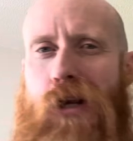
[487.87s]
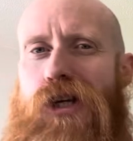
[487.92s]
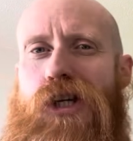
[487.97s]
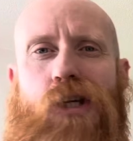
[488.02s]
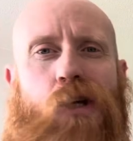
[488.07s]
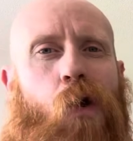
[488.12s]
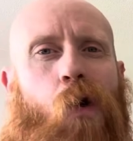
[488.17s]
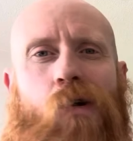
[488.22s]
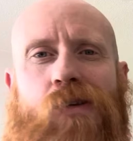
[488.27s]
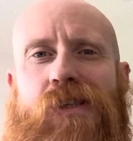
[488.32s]

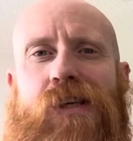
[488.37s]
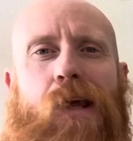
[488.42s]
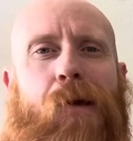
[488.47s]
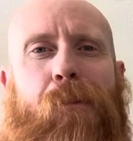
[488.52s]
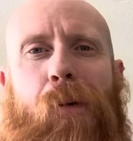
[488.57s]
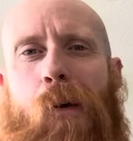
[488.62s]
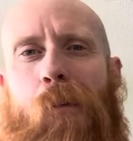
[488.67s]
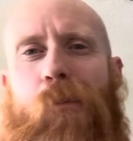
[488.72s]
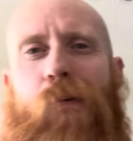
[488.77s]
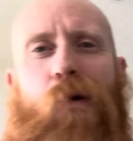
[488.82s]
just constantly
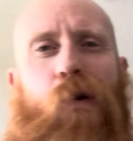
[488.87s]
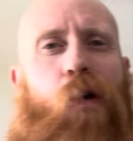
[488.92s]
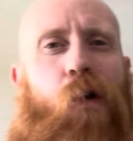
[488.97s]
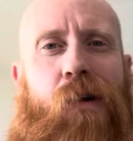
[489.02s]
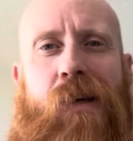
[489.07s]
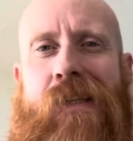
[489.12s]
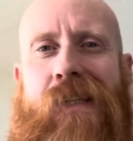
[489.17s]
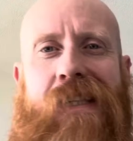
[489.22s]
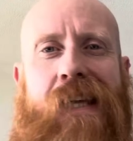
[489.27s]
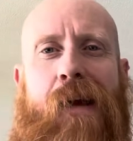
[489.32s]
pump out
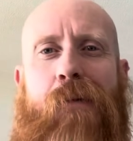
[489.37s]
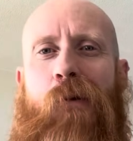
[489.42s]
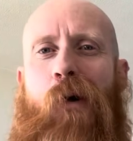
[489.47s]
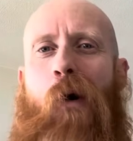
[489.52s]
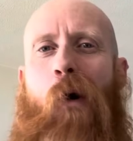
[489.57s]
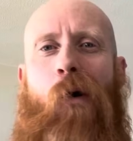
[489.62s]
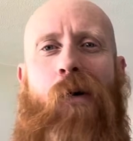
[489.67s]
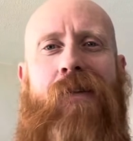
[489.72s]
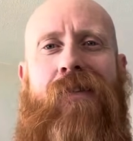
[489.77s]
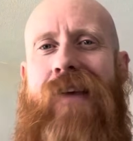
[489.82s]
the same
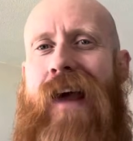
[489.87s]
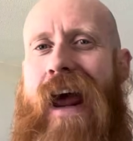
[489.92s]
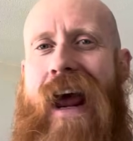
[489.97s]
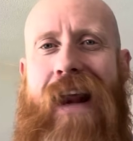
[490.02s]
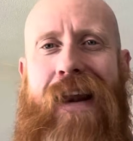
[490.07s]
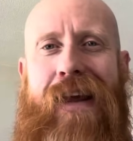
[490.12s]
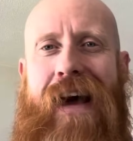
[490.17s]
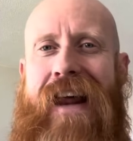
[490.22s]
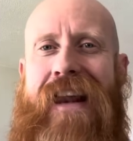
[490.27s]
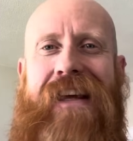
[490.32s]

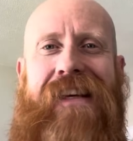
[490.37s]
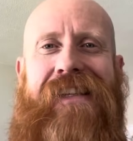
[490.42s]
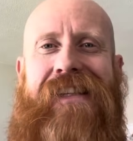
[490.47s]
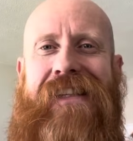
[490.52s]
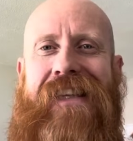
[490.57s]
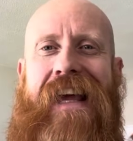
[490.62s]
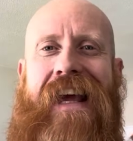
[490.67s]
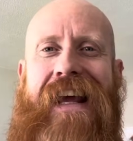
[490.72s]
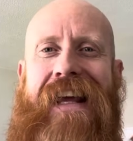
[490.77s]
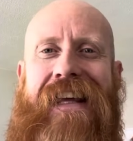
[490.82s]
content, and it's
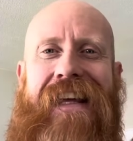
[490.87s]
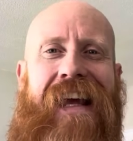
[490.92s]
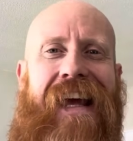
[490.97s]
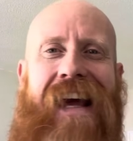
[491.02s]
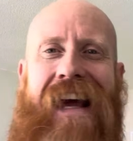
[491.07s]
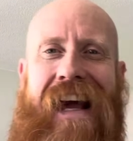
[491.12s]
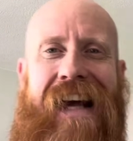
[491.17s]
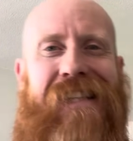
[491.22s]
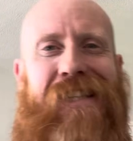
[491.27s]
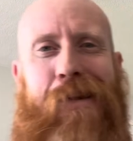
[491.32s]
like,
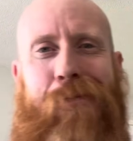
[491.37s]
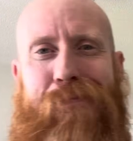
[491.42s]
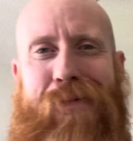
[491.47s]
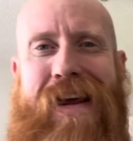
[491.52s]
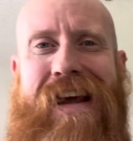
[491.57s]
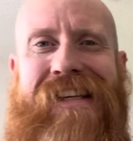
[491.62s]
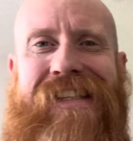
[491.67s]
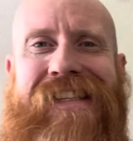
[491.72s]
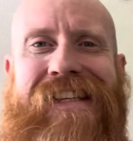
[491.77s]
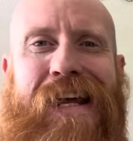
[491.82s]
it's
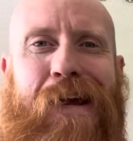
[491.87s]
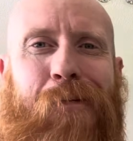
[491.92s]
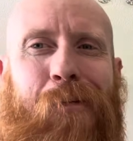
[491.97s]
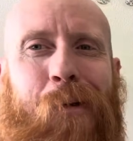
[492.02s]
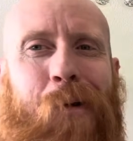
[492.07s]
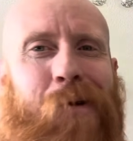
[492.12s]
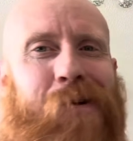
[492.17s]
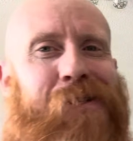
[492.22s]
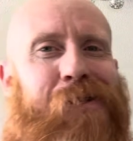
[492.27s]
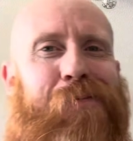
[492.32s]
depressing to
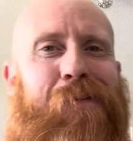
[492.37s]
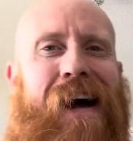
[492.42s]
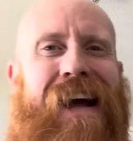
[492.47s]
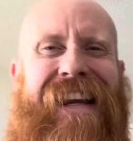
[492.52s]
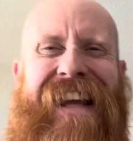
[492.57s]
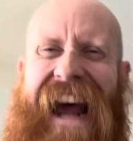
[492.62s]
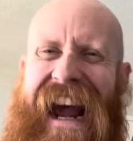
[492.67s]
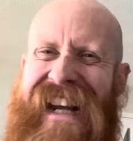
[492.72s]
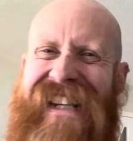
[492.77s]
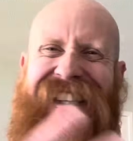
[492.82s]
watch, man.
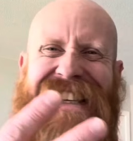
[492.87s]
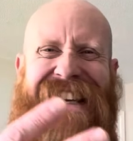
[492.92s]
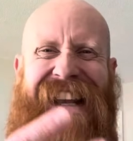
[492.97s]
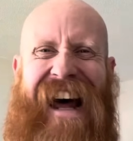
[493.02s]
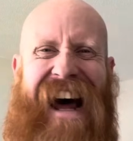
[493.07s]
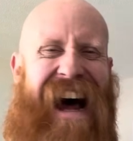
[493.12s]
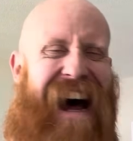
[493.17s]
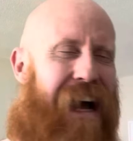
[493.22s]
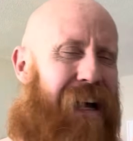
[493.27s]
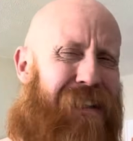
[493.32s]
Guys like
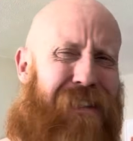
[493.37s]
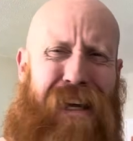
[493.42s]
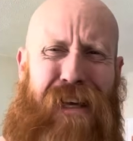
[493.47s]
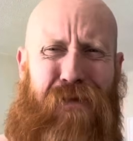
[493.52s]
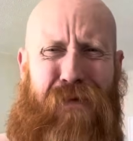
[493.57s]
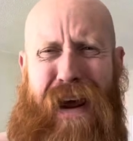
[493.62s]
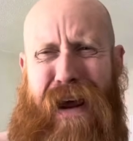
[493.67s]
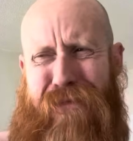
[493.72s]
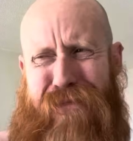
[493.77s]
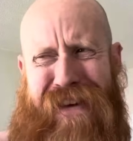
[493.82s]
that, I don't
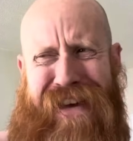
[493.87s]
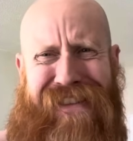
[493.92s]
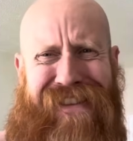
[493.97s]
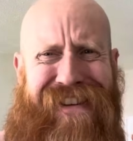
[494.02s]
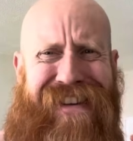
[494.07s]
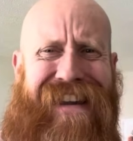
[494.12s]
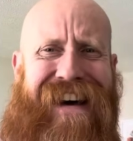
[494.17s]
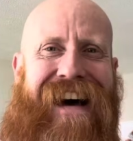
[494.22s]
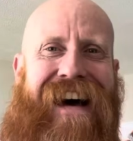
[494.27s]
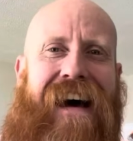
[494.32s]
want to be
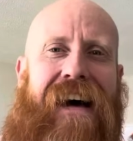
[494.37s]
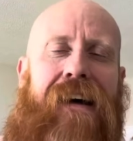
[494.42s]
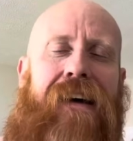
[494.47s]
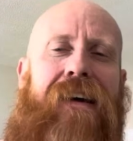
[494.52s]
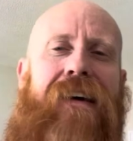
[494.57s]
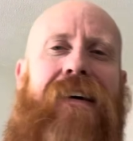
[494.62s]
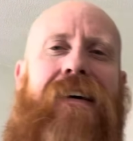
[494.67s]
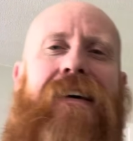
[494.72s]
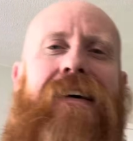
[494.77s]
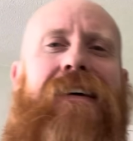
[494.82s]
like that.
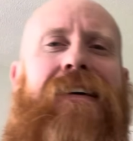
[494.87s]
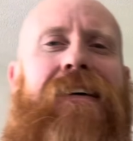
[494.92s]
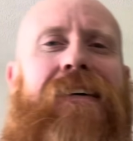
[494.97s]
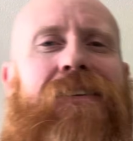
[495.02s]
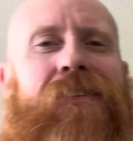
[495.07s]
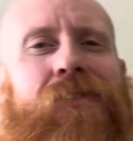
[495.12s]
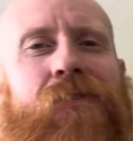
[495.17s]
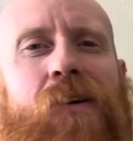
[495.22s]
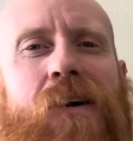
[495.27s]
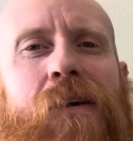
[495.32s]

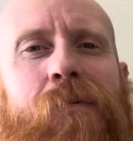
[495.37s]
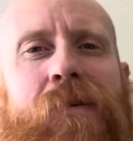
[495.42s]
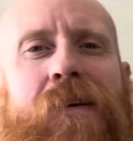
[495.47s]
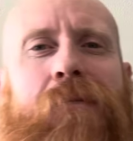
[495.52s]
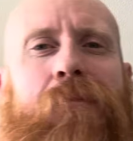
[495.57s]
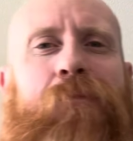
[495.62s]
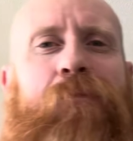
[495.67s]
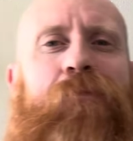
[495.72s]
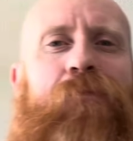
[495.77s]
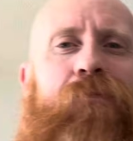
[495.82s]
Do you know what I
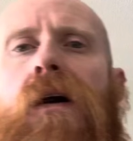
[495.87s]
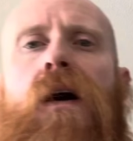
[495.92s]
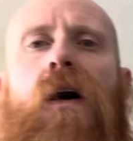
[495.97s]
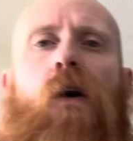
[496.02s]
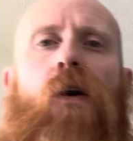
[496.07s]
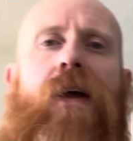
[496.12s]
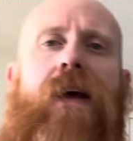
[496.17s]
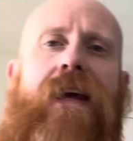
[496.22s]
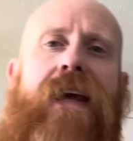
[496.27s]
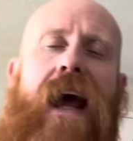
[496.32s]
mean?
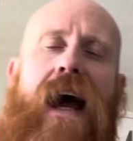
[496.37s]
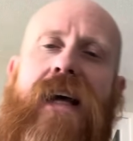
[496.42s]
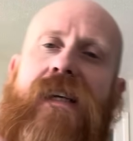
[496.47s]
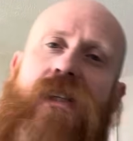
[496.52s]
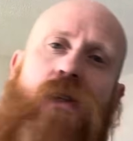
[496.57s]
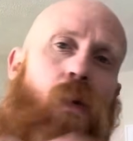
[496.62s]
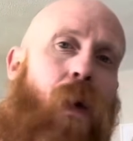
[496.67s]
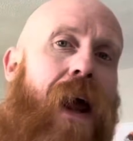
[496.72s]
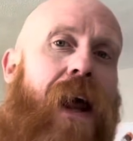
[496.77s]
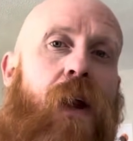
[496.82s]
Alright guys,
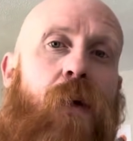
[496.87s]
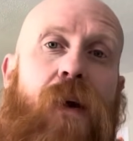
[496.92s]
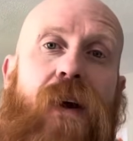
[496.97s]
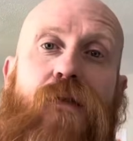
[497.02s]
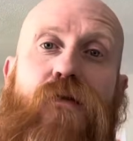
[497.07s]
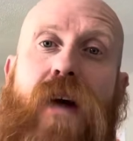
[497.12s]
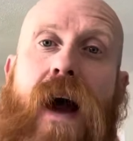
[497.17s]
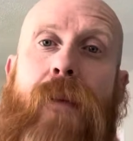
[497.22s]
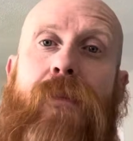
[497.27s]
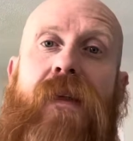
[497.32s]
so anyway,
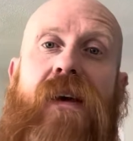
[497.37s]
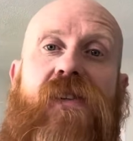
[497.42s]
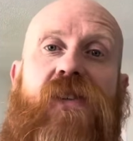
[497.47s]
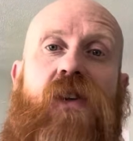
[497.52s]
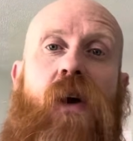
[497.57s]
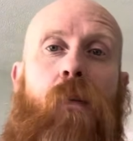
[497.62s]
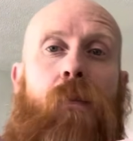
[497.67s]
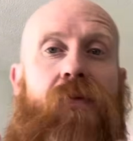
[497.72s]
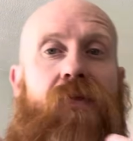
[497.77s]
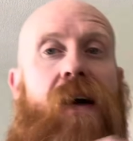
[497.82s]
wrap this
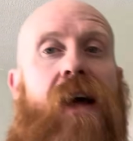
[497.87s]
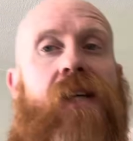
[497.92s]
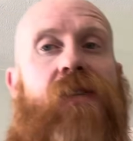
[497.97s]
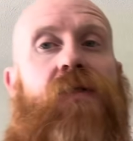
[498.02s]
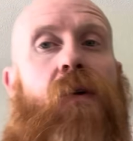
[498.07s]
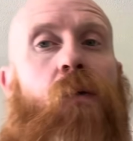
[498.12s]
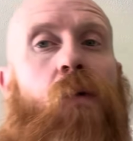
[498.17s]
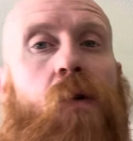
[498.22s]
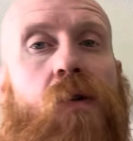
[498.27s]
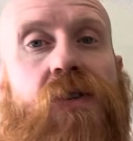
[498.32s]
up. Thanks
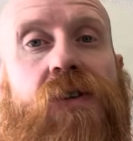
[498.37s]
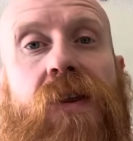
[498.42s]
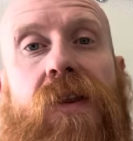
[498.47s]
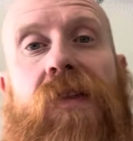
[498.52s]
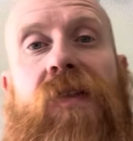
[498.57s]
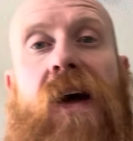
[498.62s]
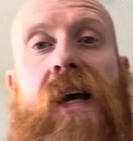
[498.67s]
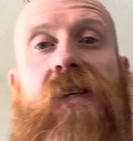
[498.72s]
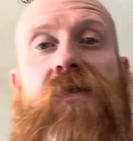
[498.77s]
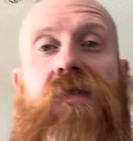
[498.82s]
for watching, and
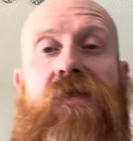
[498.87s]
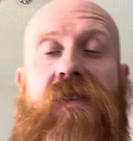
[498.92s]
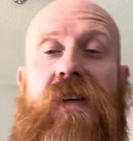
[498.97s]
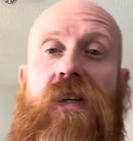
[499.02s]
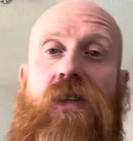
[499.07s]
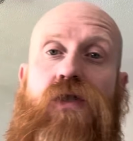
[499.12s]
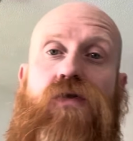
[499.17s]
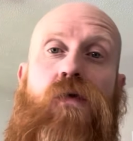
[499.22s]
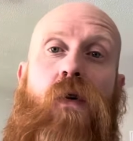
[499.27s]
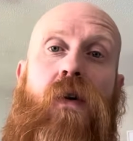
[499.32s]
thanks for
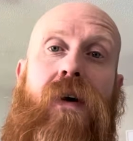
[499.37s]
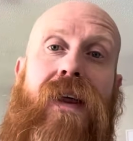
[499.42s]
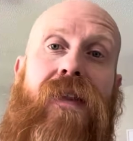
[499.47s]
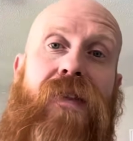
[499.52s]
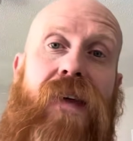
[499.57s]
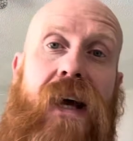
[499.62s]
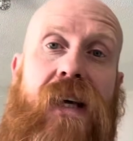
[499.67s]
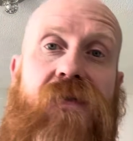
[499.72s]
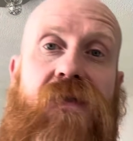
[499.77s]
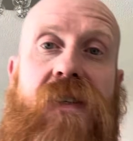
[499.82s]
staying strong, and
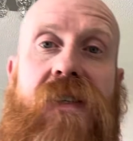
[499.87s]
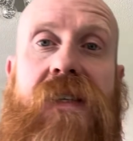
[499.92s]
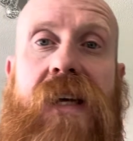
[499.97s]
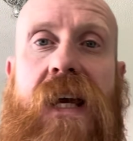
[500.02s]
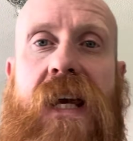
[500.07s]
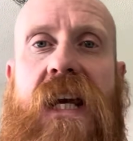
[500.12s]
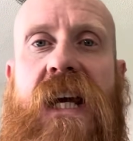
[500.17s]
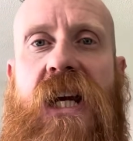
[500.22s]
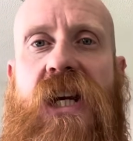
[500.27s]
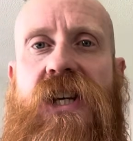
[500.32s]
thanks for
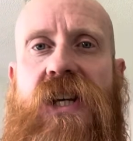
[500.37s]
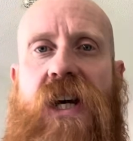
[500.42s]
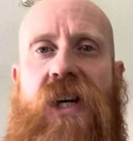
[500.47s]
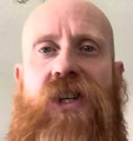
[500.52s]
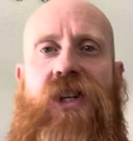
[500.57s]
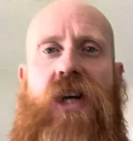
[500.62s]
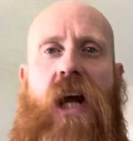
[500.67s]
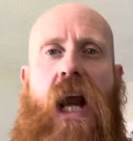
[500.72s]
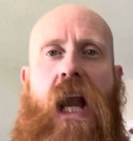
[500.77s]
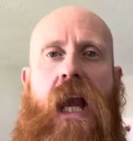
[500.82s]
staying
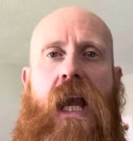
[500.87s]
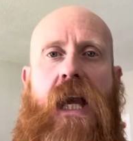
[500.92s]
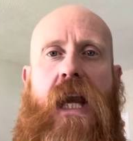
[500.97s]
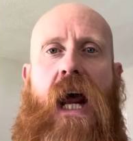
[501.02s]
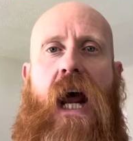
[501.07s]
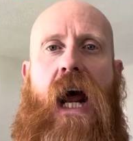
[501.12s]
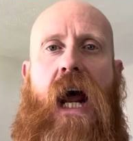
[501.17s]
conditioned.